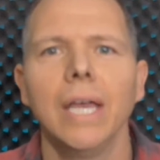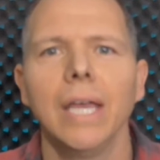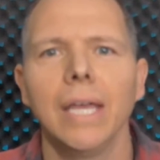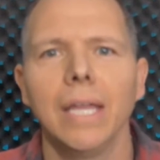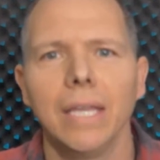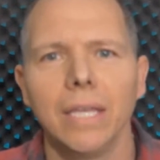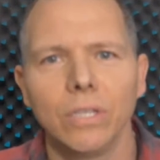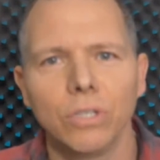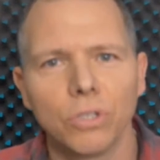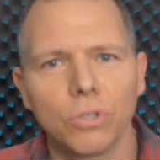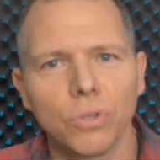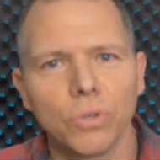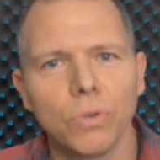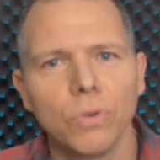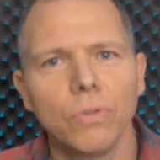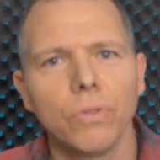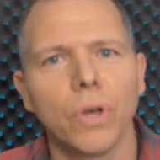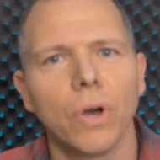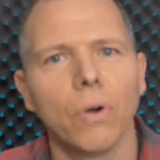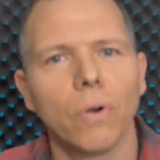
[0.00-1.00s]
it is
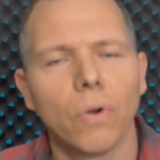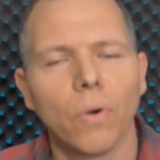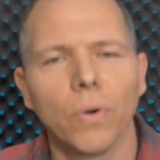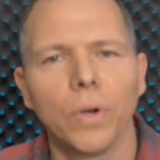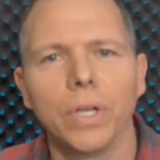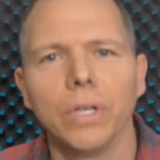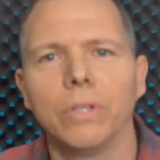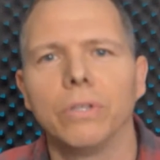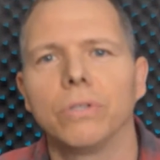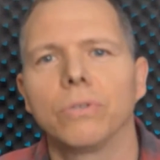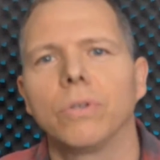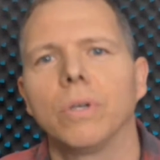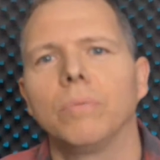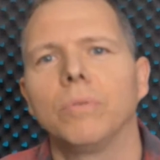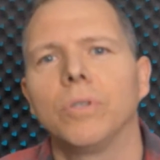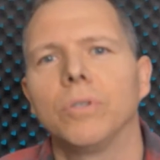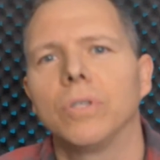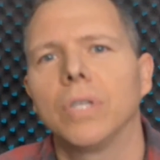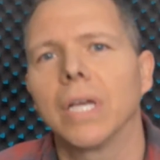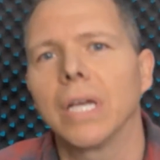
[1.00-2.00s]
true though according to the
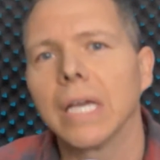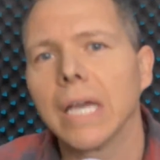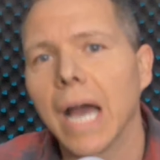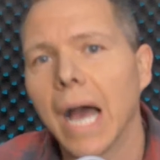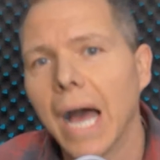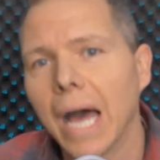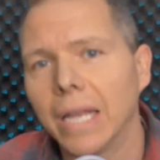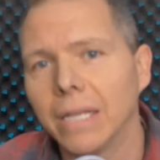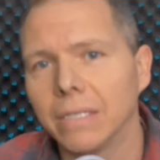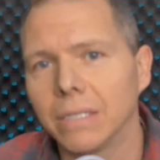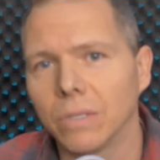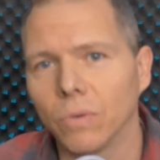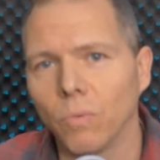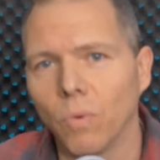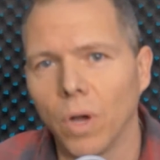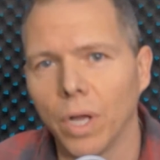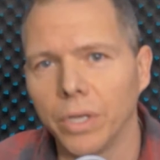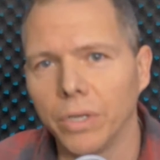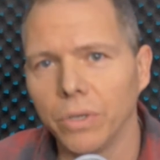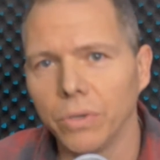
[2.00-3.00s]
scriptures that God is the
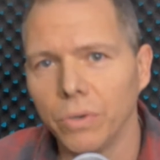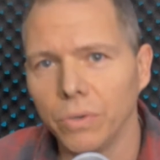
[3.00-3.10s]
one